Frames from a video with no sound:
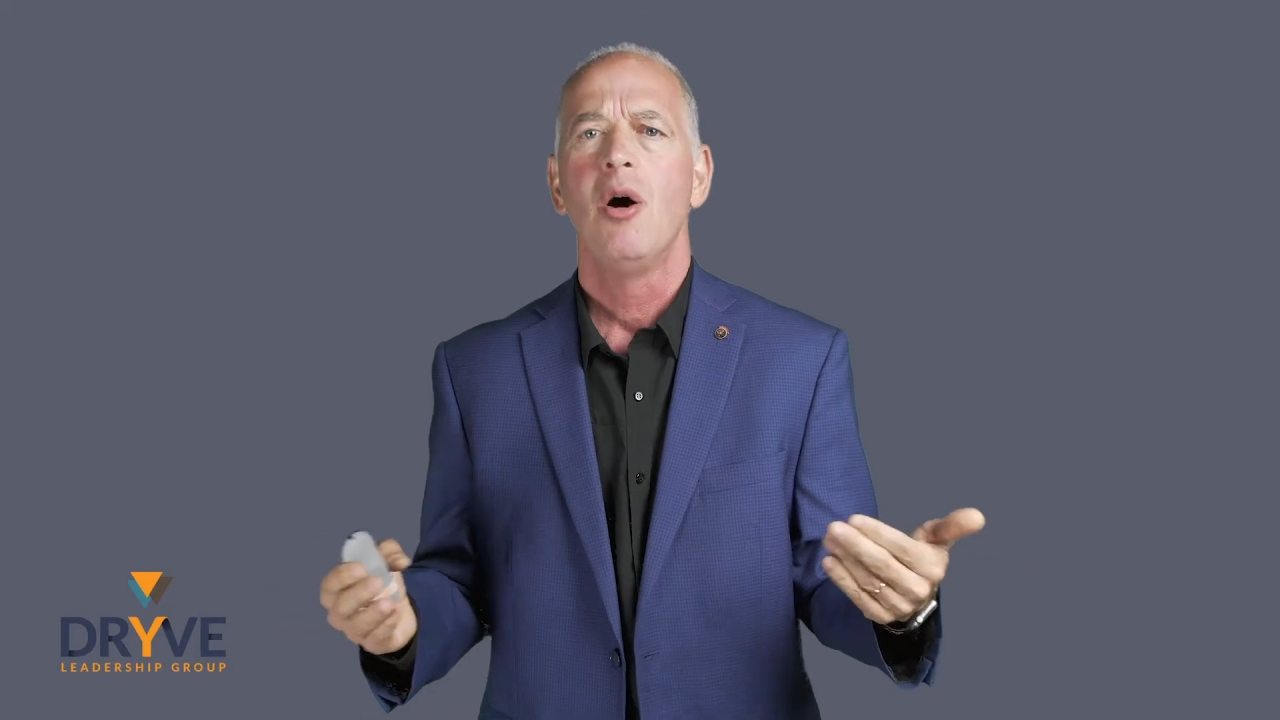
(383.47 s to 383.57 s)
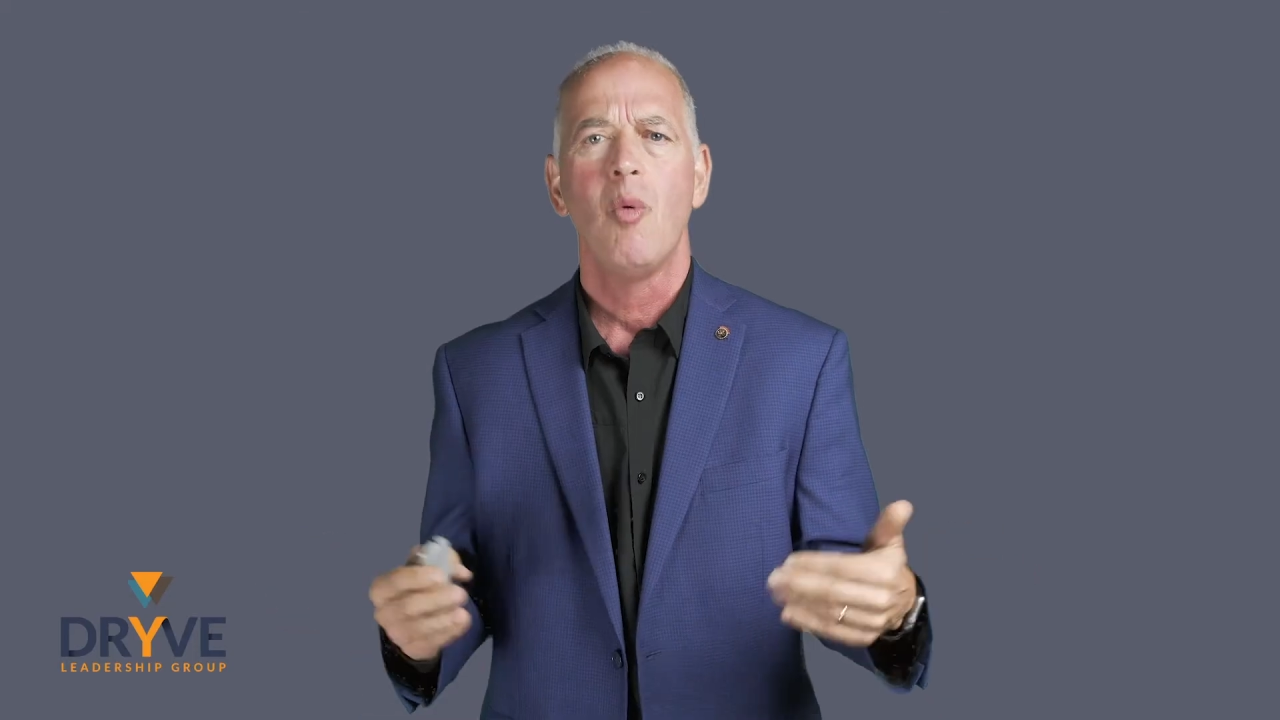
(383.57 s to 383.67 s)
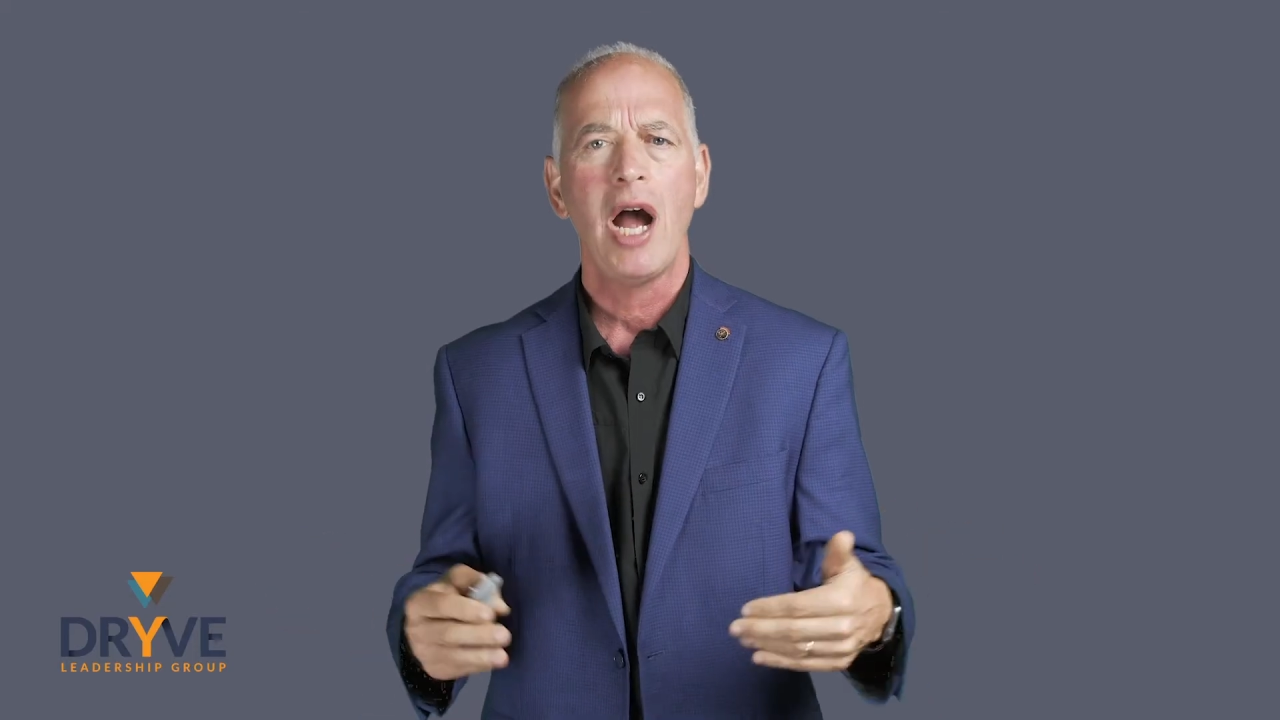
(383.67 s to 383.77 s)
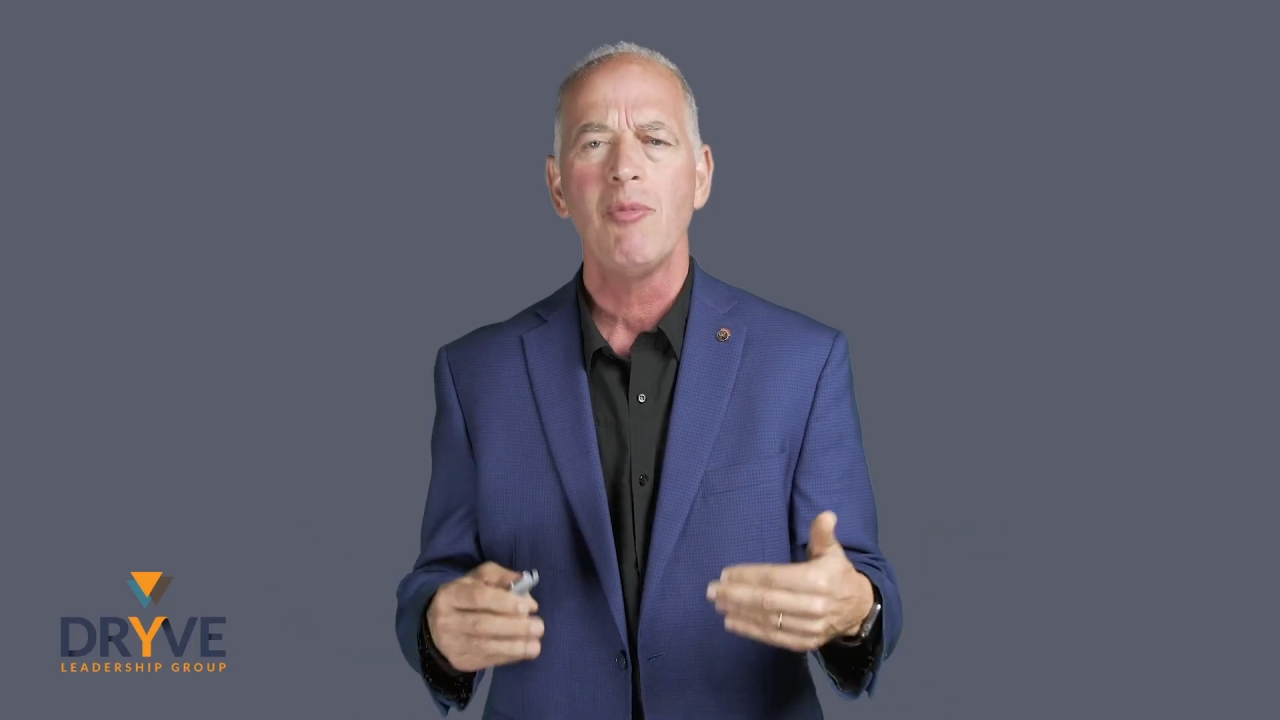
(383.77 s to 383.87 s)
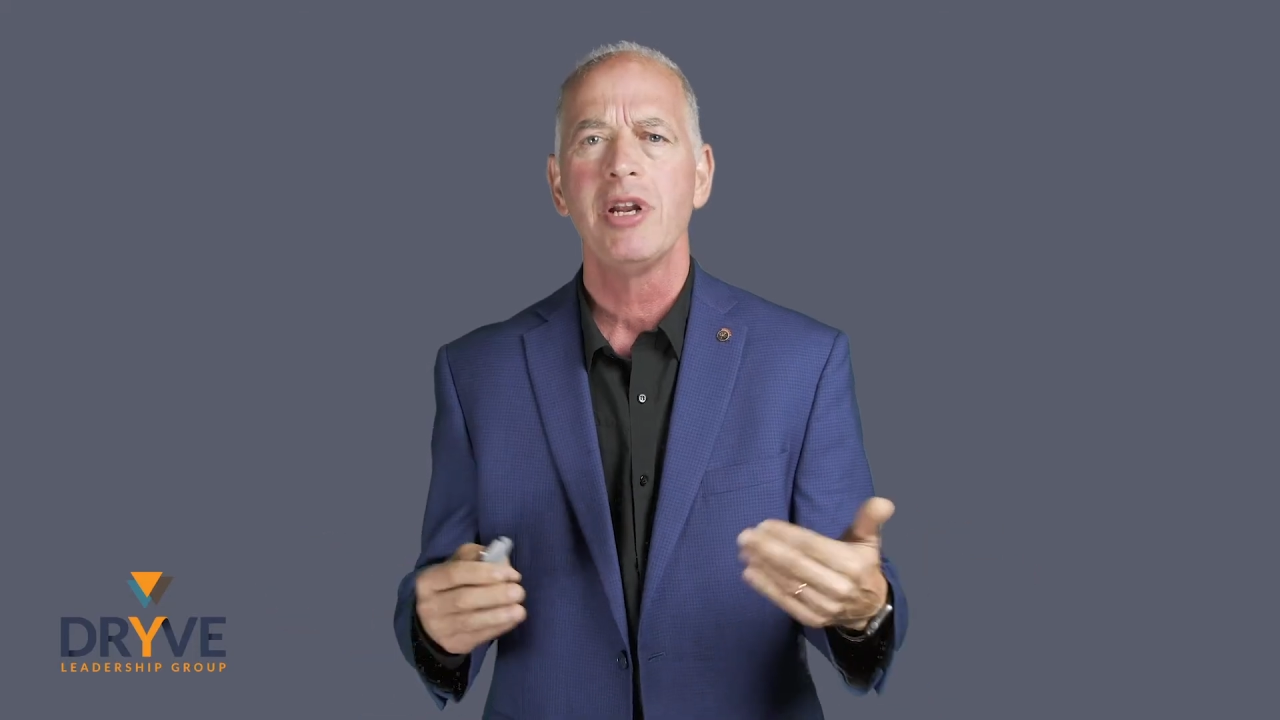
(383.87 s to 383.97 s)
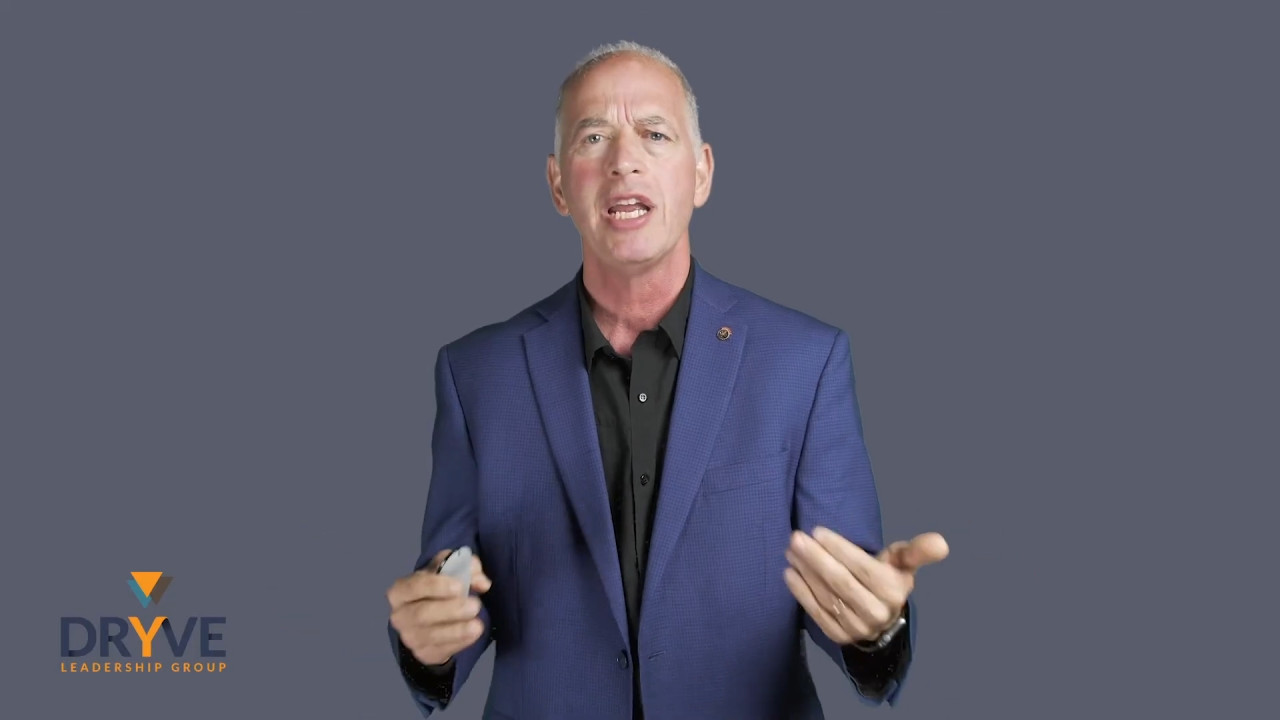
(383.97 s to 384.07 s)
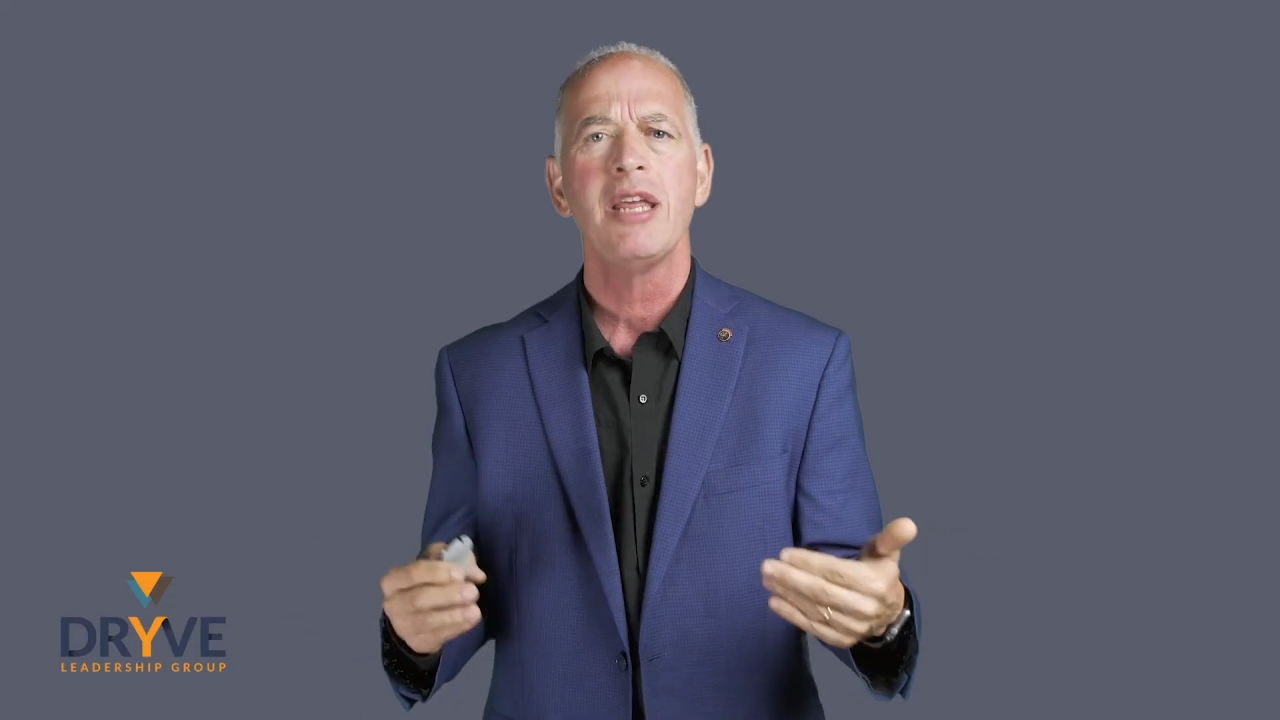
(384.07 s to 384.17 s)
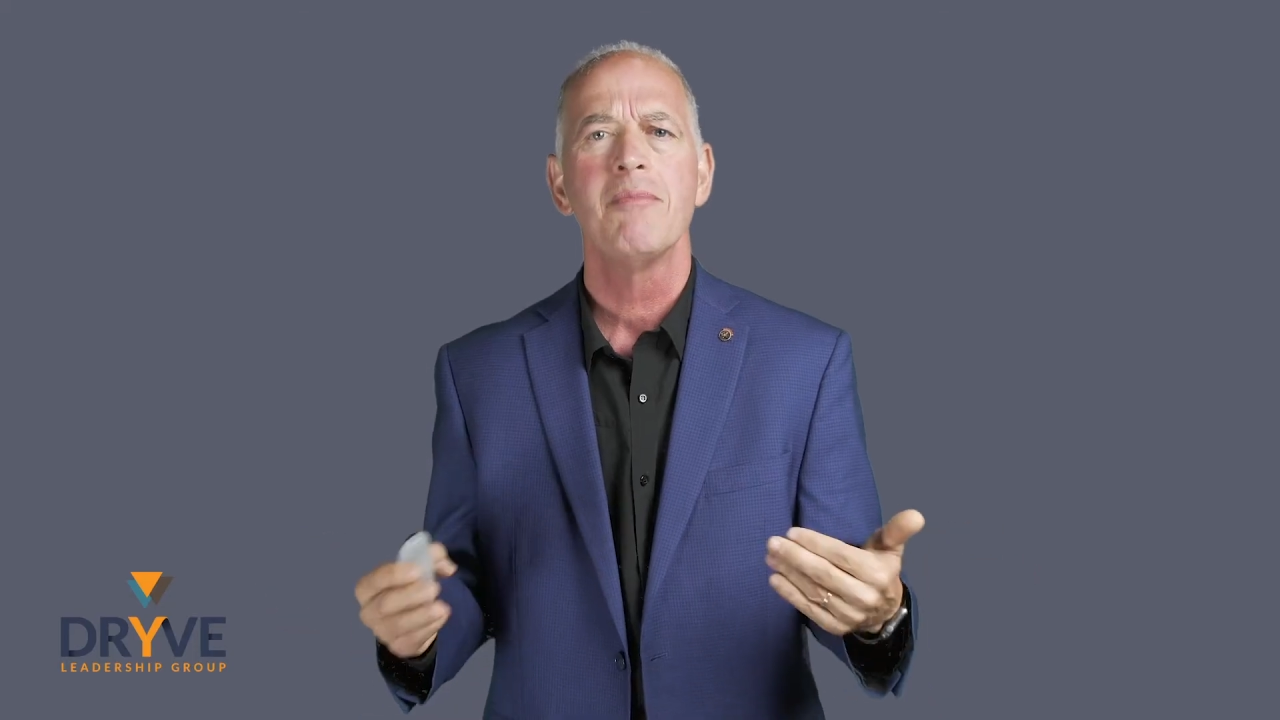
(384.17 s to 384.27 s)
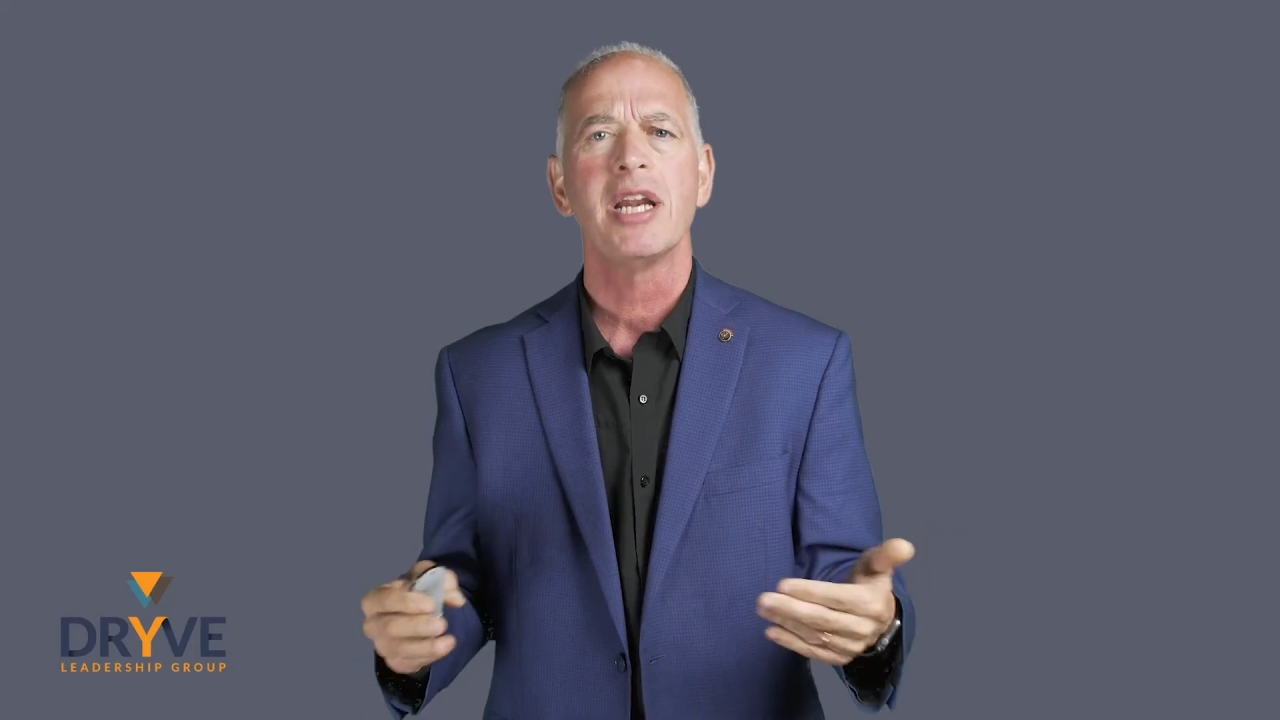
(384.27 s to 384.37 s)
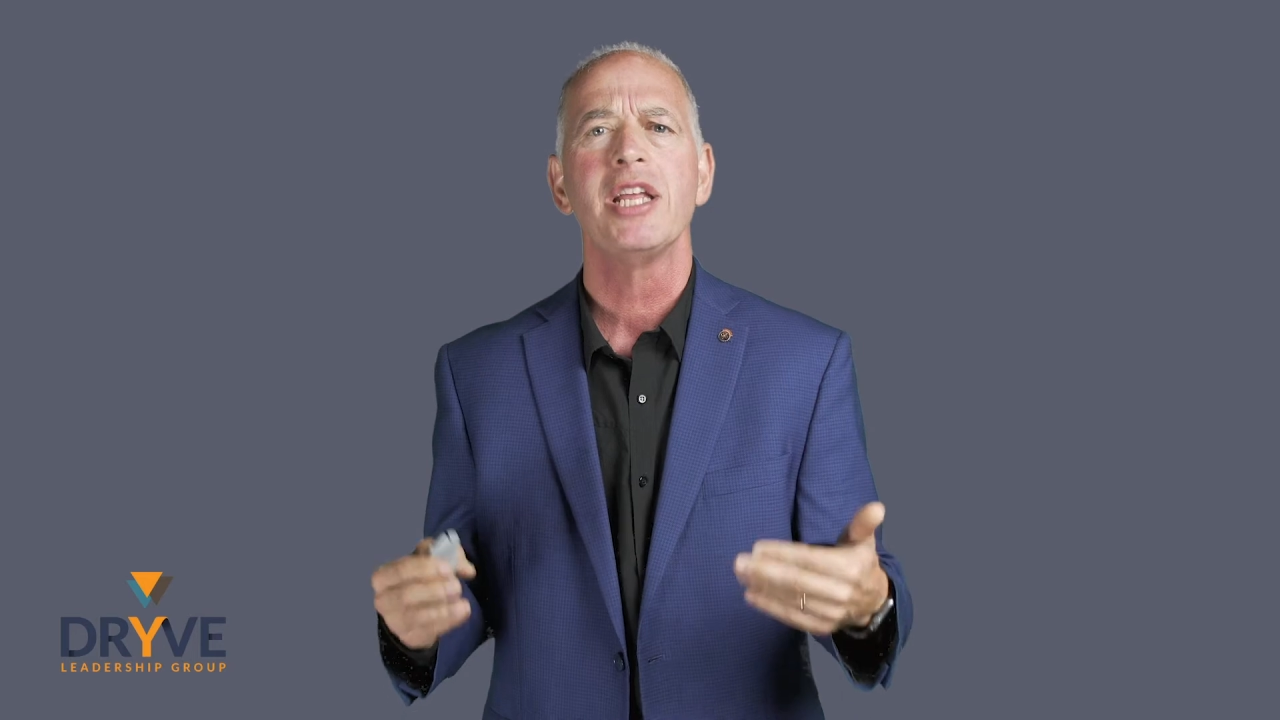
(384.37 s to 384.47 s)
Why would
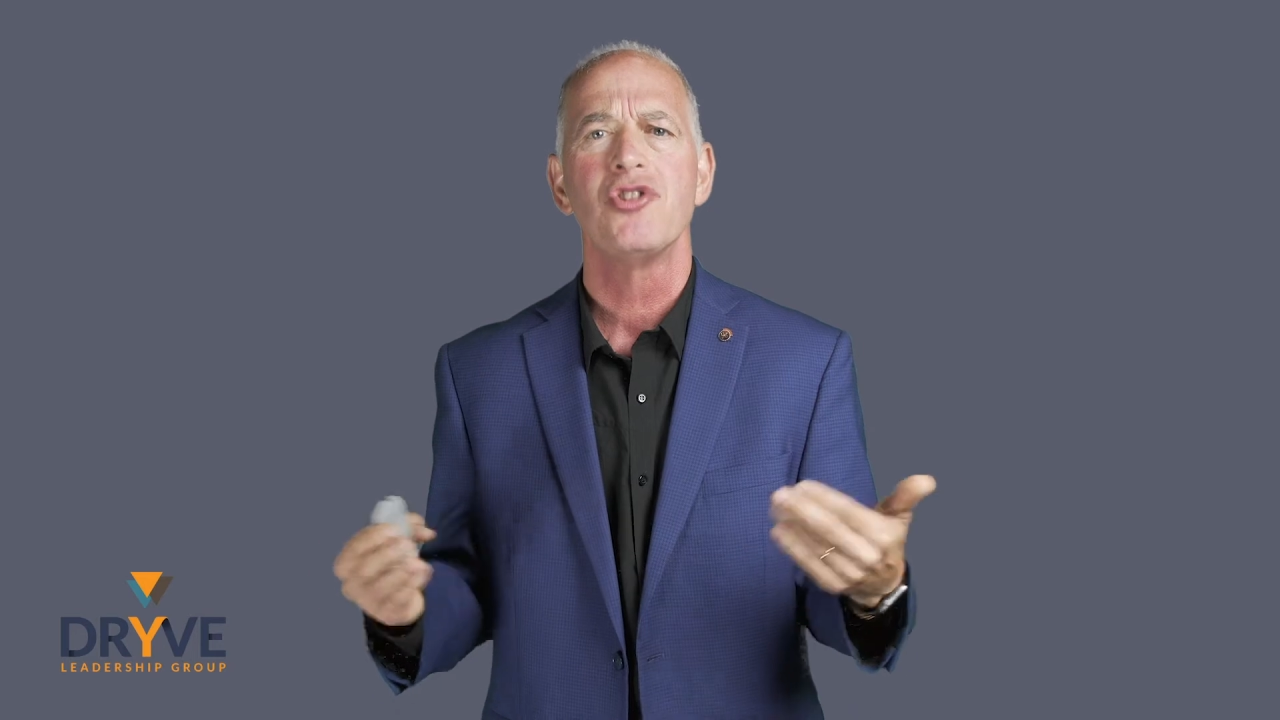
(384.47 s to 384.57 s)
anybody